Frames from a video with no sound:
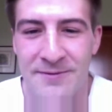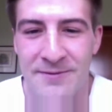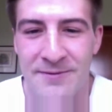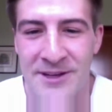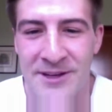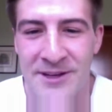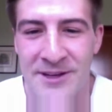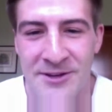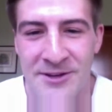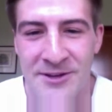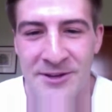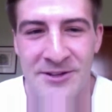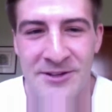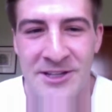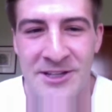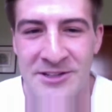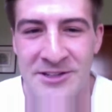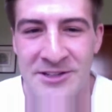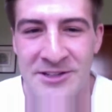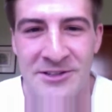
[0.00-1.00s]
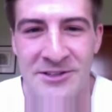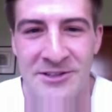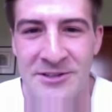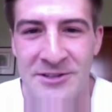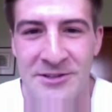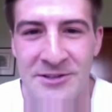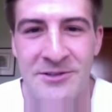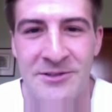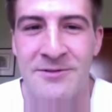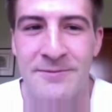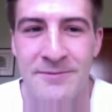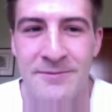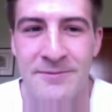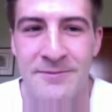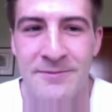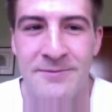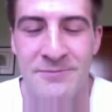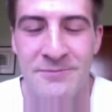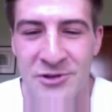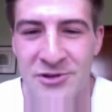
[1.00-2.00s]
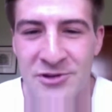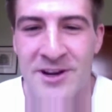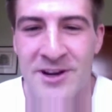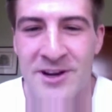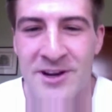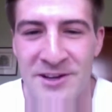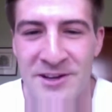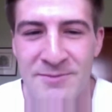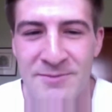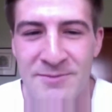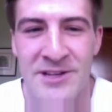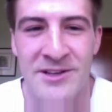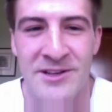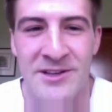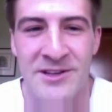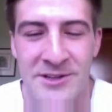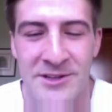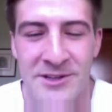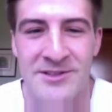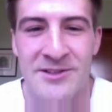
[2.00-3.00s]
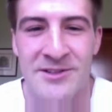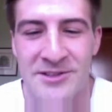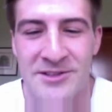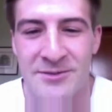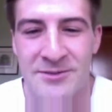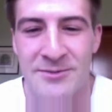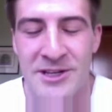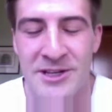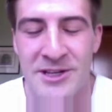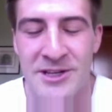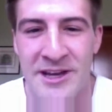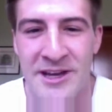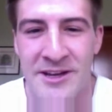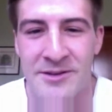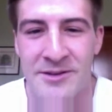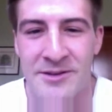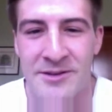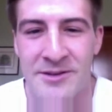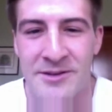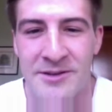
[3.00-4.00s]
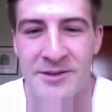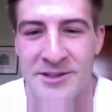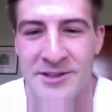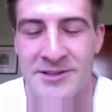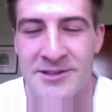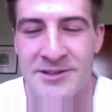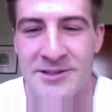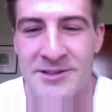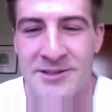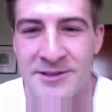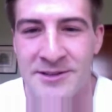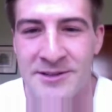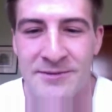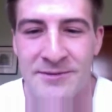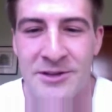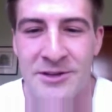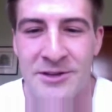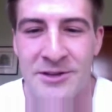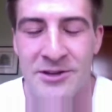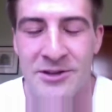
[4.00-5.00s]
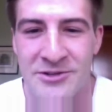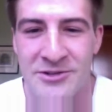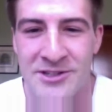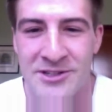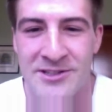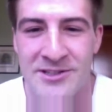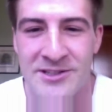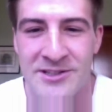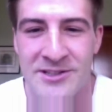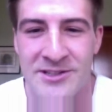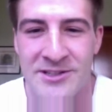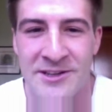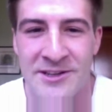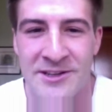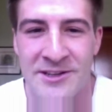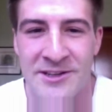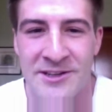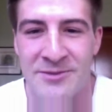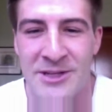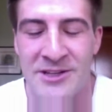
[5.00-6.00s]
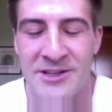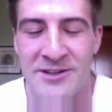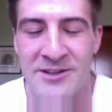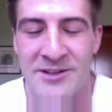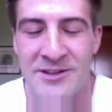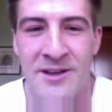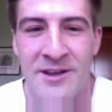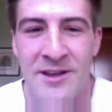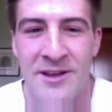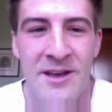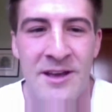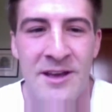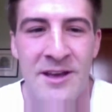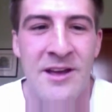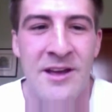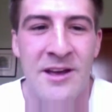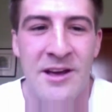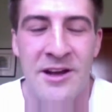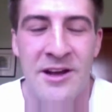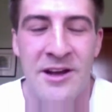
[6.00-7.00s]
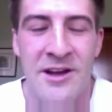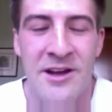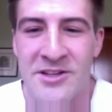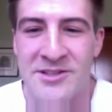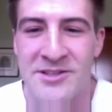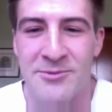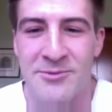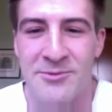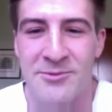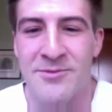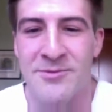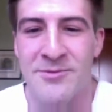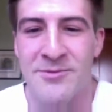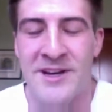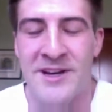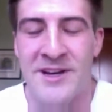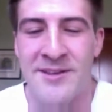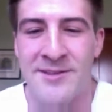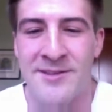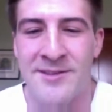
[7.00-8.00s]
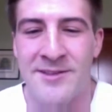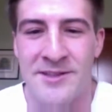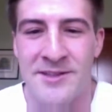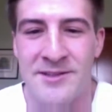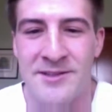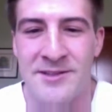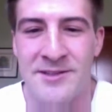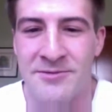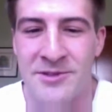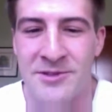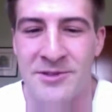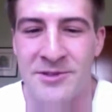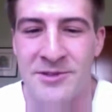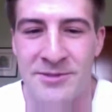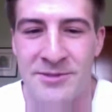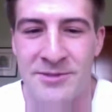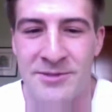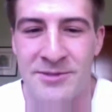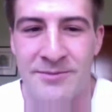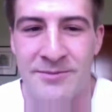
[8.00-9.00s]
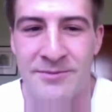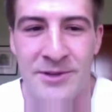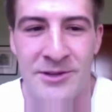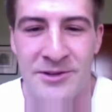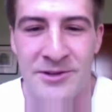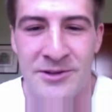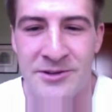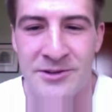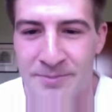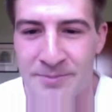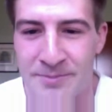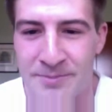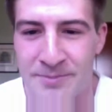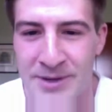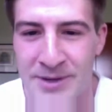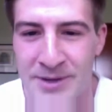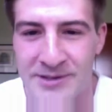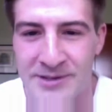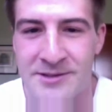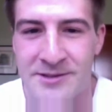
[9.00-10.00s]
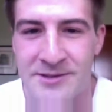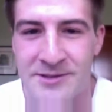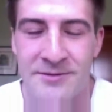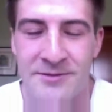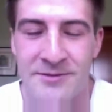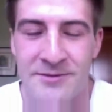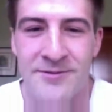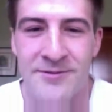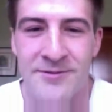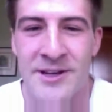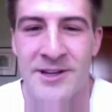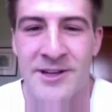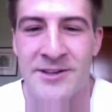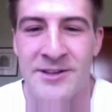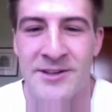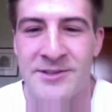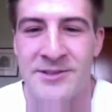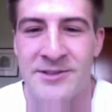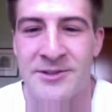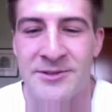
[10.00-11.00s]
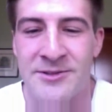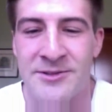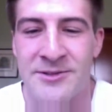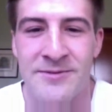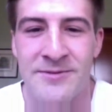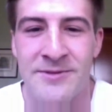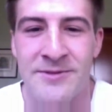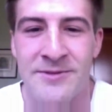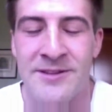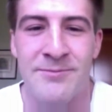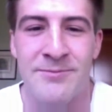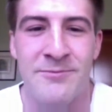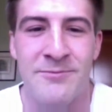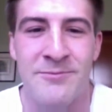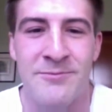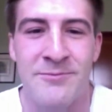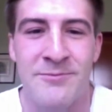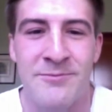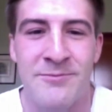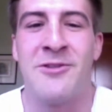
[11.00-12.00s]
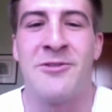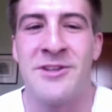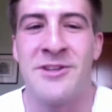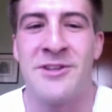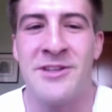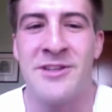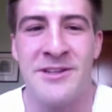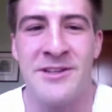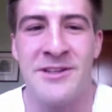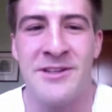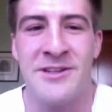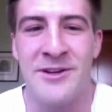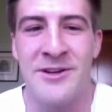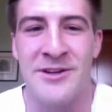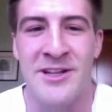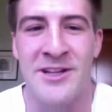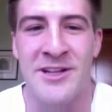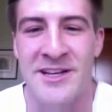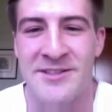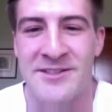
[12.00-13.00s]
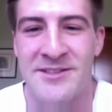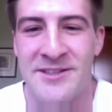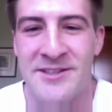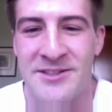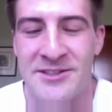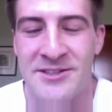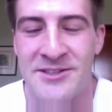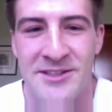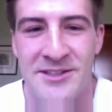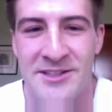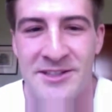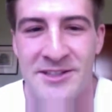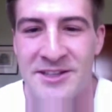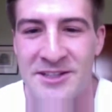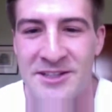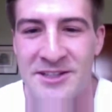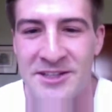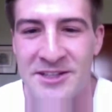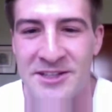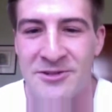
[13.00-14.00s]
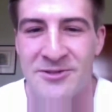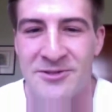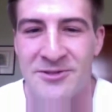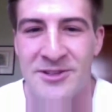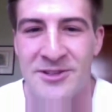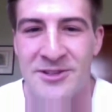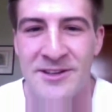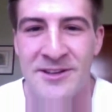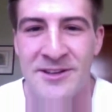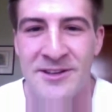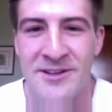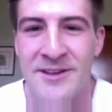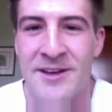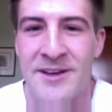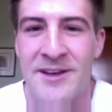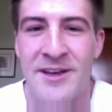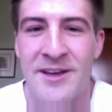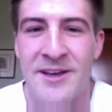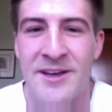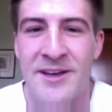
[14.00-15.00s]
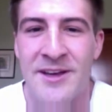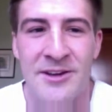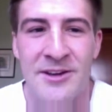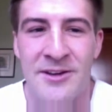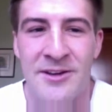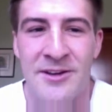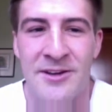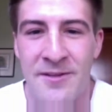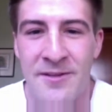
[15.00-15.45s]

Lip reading: get their attention, just try and email them, because there's so many added perks to college wrestling. You know, you meet an awesome group of athletes that really become, you know, your best friends. You get priority on classes. You get to continue doing, you know,